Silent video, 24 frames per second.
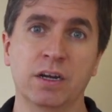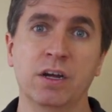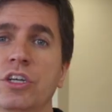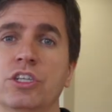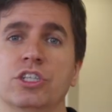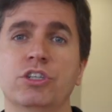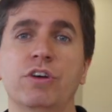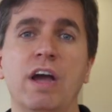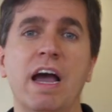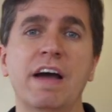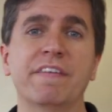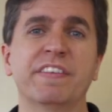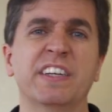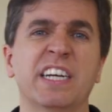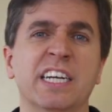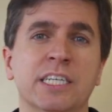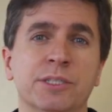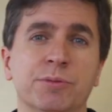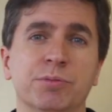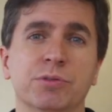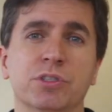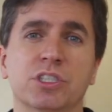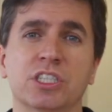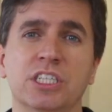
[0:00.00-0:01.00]
Do you have an
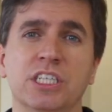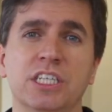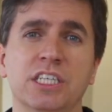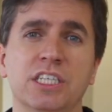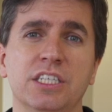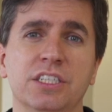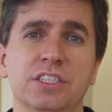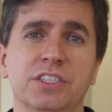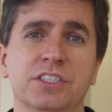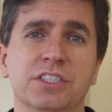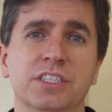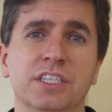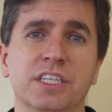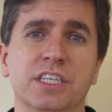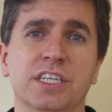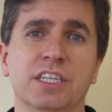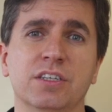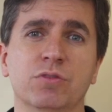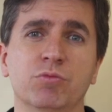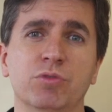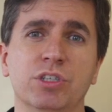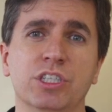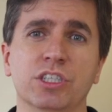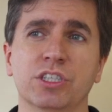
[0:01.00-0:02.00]
expertise
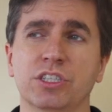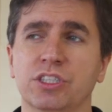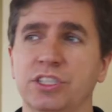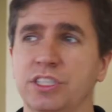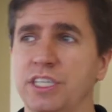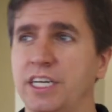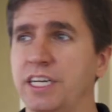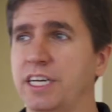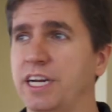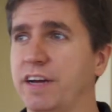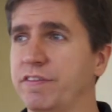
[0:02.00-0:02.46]
in real estate?